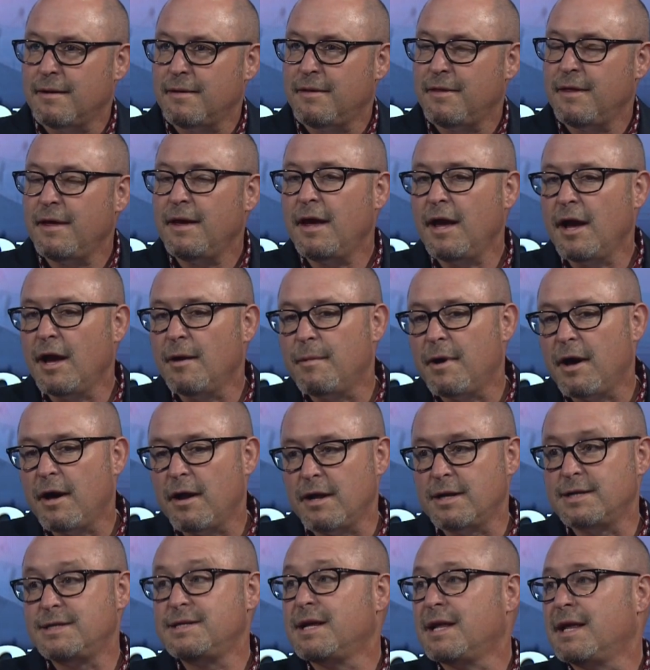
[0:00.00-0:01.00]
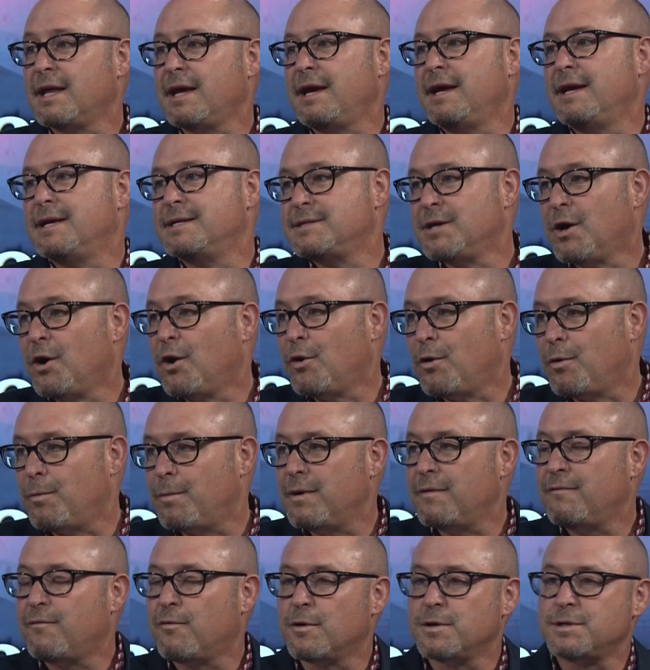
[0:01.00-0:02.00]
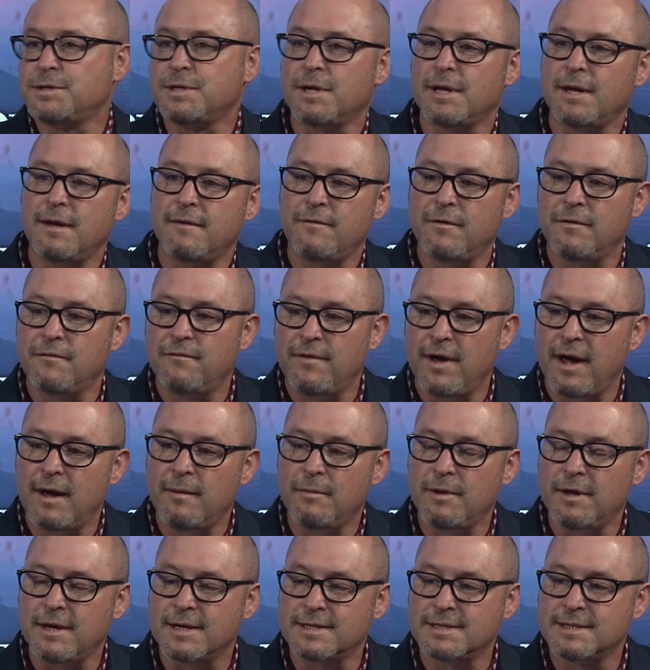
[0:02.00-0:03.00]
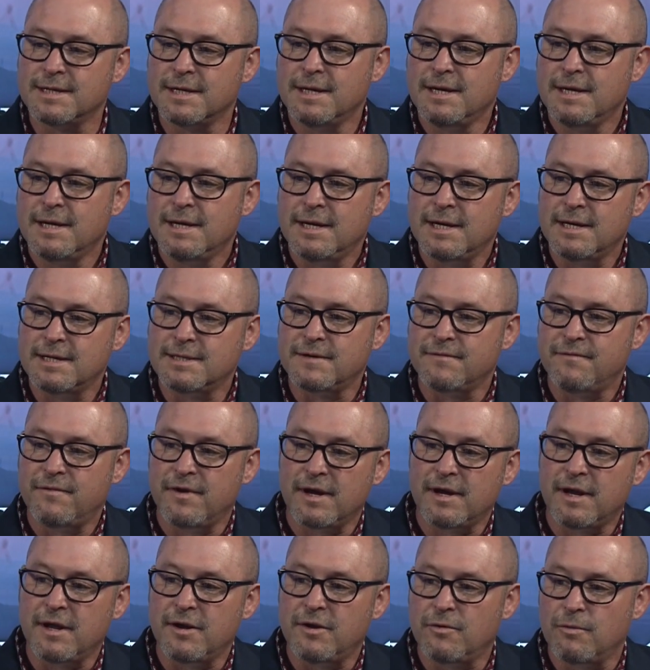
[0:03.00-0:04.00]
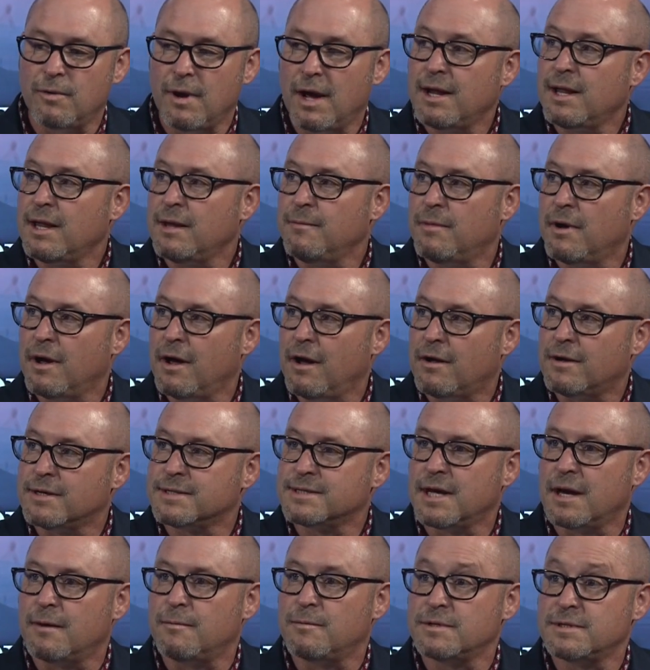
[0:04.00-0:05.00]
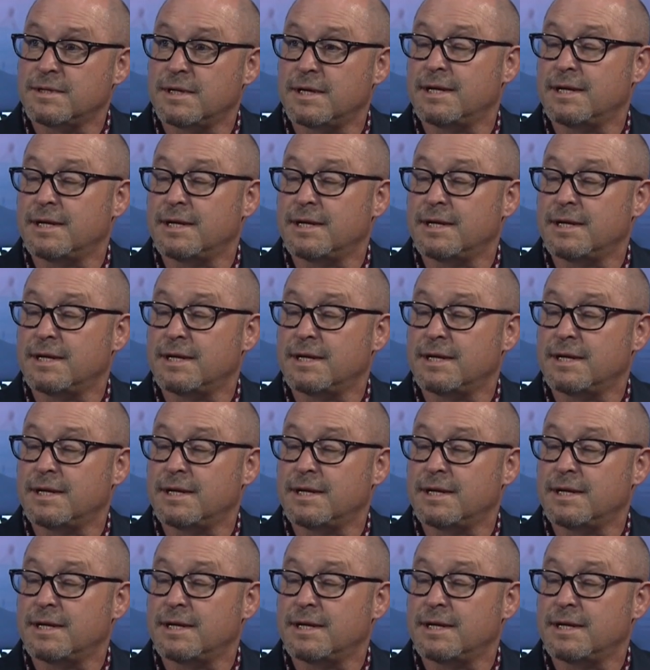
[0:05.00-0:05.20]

thinking about until it hits home. Unfortunately, if your family is affected directly by Alzheimer's,